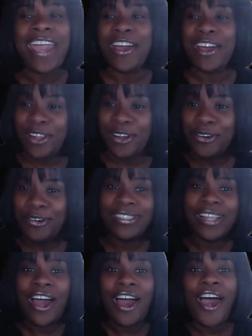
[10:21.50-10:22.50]
concludes
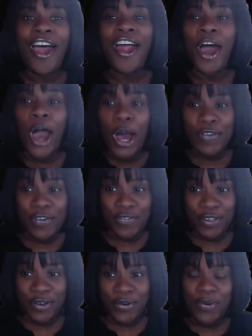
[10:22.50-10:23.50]
our
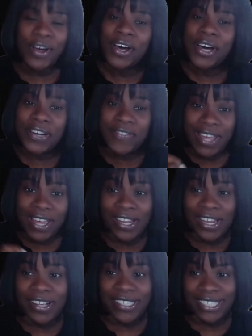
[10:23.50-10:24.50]
overview of
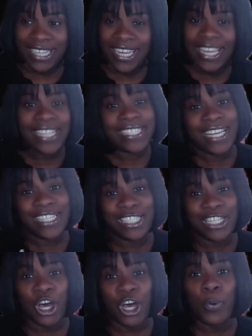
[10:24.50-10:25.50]
LLCs and
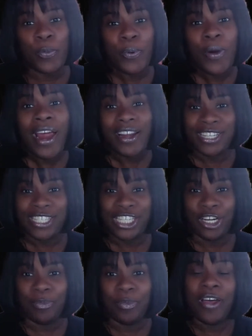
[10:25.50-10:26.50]
sole proprietorship,
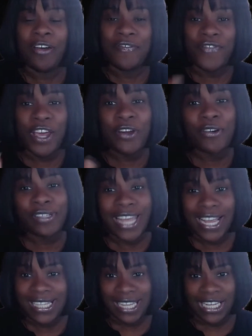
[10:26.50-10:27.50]
federal
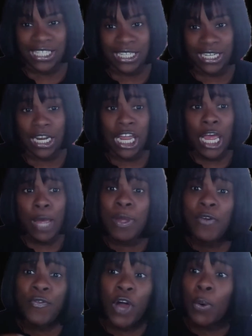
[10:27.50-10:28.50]
taxation.
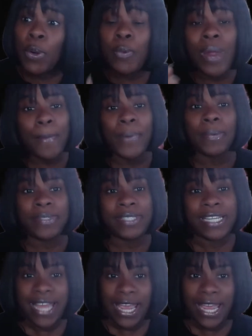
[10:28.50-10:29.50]
Before we wrap up
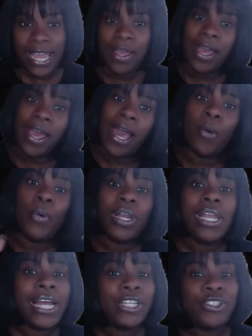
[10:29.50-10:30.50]
today, I want to
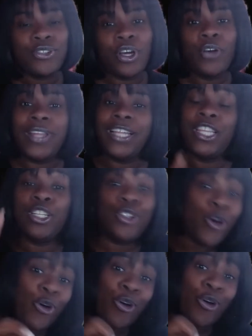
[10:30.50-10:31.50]
let you know that the
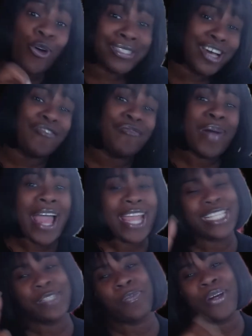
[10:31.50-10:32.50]
doors of my
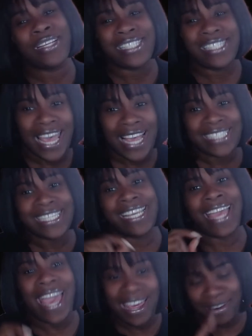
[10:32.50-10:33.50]
Express Tax
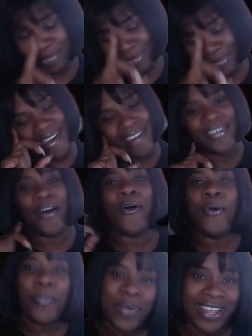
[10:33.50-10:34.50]
Academy have
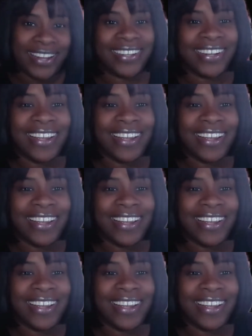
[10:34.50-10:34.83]
opened.